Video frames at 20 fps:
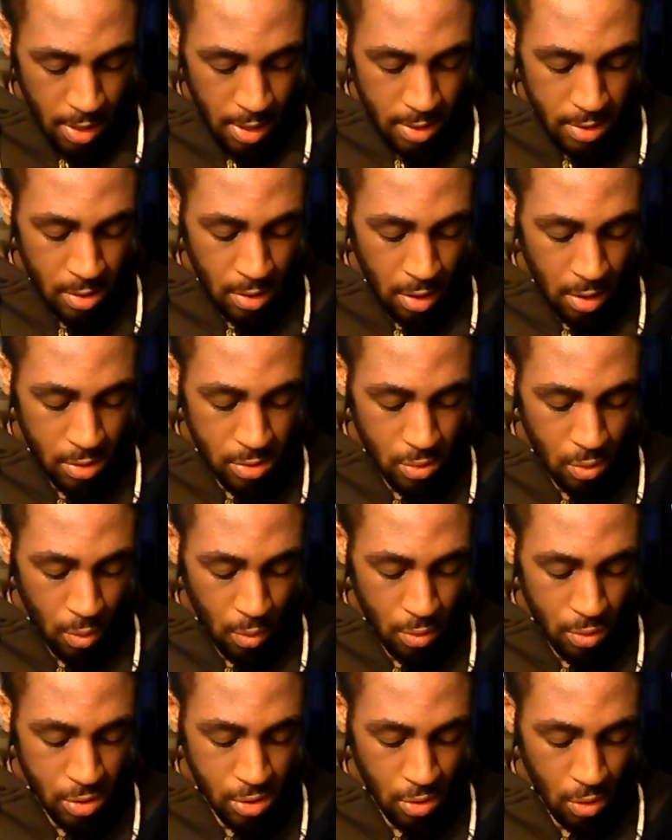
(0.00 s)
let
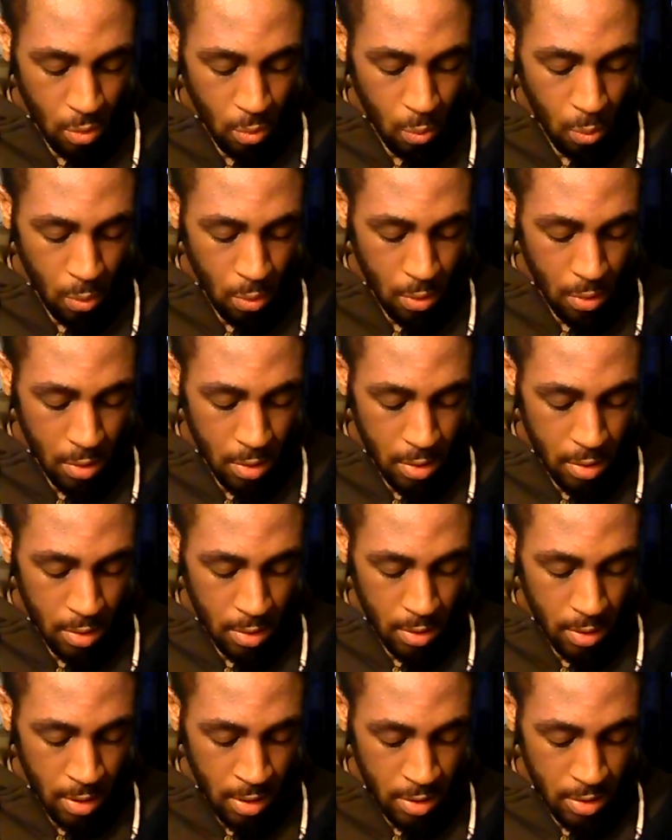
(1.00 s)
us also
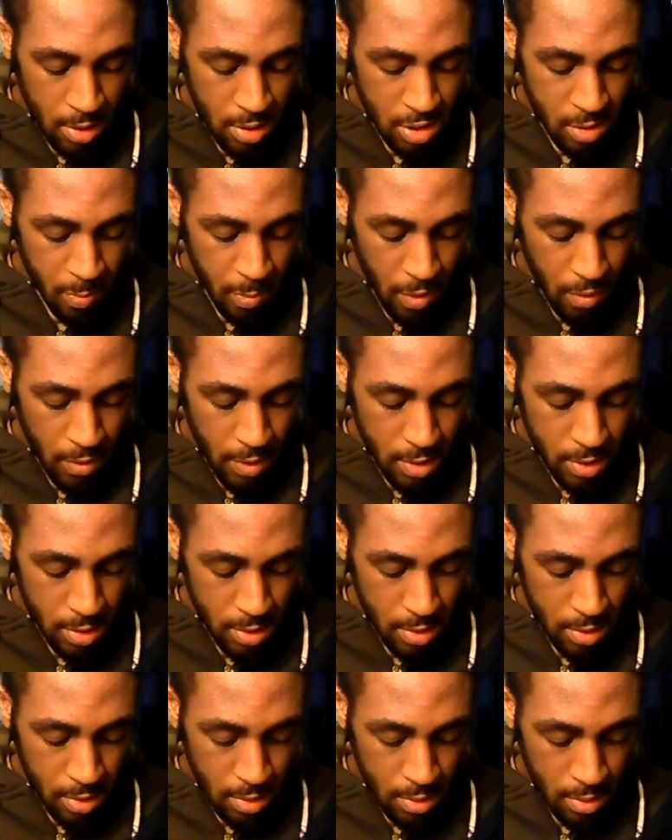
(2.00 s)
walk in the
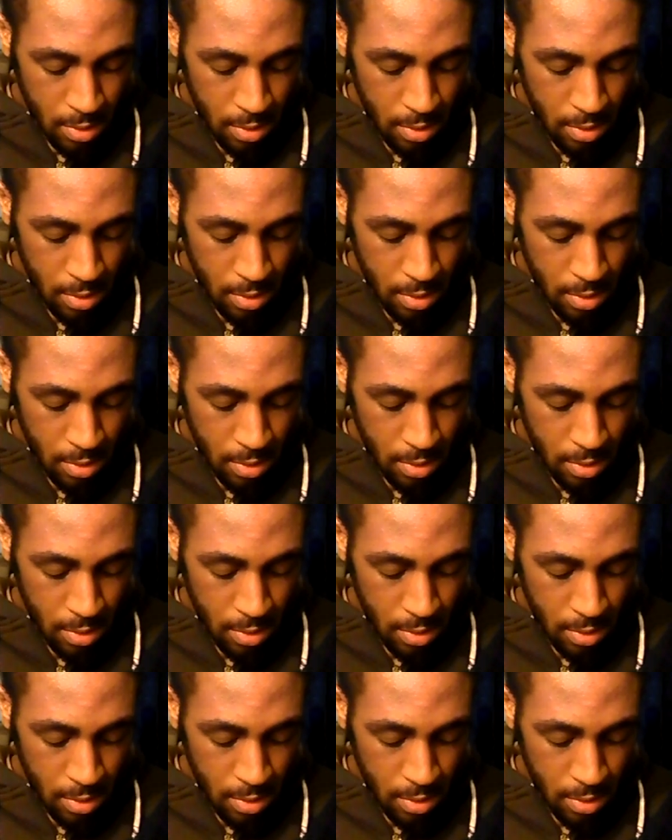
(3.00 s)
Spirit.